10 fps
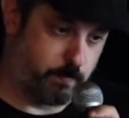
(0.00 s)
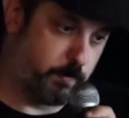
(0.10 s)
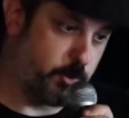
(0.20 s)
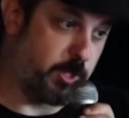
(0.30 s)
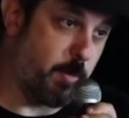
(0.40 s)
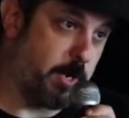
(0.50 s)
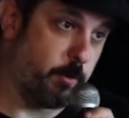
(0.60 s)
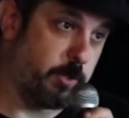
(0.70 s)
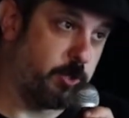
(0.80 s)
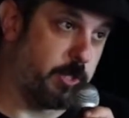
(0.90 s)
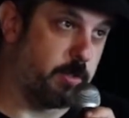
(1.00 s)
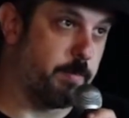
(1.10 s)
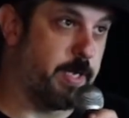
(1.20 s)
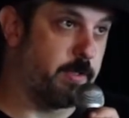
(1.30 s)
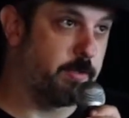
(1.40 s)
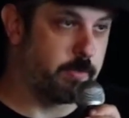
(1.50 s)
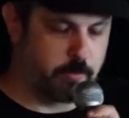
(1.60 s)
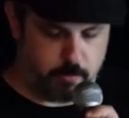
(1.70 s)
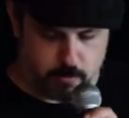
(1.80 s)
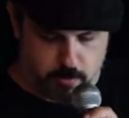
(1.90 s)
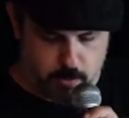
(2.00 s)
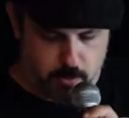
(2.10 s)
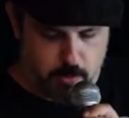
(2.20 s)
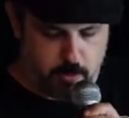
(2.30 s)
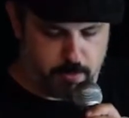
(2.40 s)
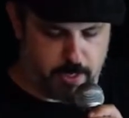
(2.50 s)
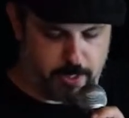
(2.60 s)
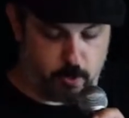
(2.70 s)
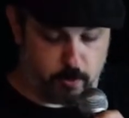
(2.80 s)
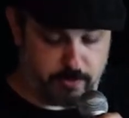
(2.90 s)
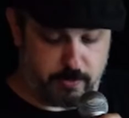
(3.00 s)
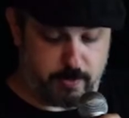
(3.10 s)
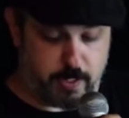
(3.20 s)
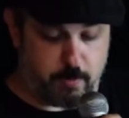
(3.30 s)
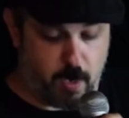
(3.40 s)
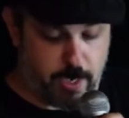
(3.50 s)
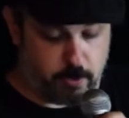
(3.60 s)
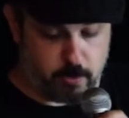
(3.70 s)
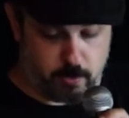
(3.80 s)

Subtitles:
G minor with G in the bass. Then I go to C minor,